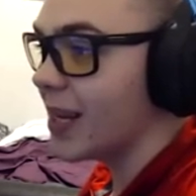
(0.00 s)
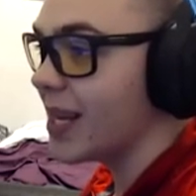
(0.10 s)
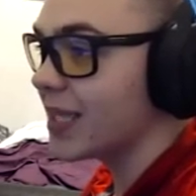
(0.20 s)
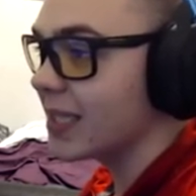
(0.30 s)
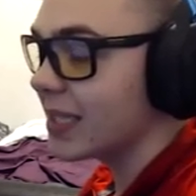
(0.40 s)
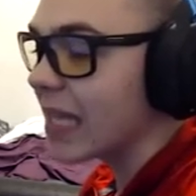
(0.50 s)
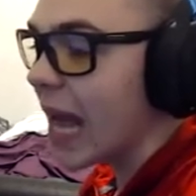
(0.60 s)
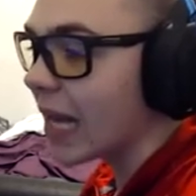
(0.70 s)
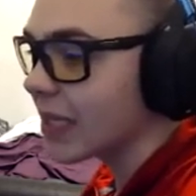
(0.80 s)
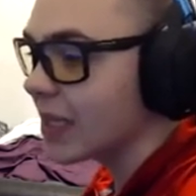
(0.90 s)
but he gets
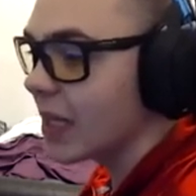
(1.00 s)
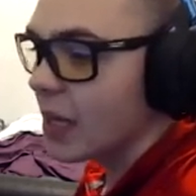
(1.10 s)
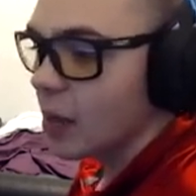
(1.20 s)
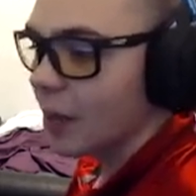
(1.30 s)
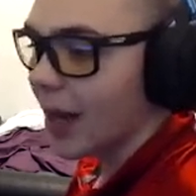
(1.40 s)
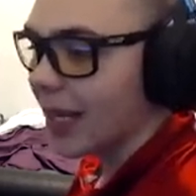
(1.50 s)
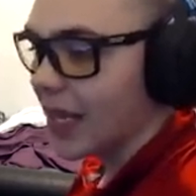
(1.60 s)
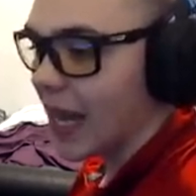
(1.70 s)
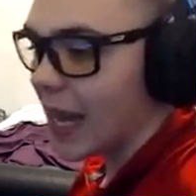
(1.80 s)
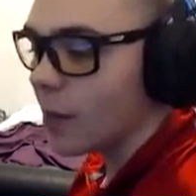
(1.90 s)
sacked
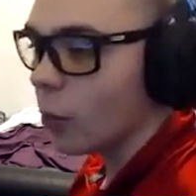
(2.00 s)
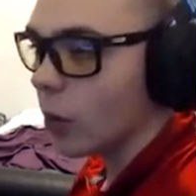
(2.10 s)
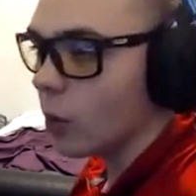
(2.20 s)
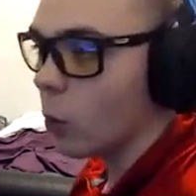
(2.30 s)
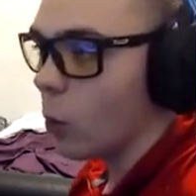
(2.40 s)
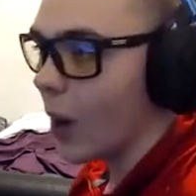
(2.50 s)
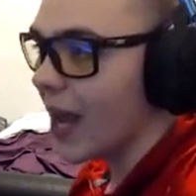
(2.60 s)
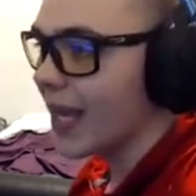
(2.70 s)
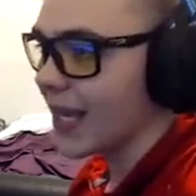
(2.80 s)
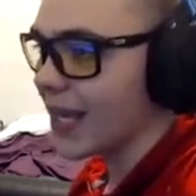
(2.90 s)
by
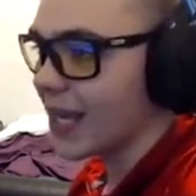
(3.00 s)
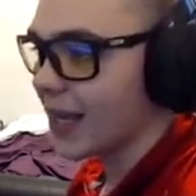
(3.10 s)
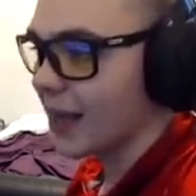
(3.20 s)
Cameron Wake.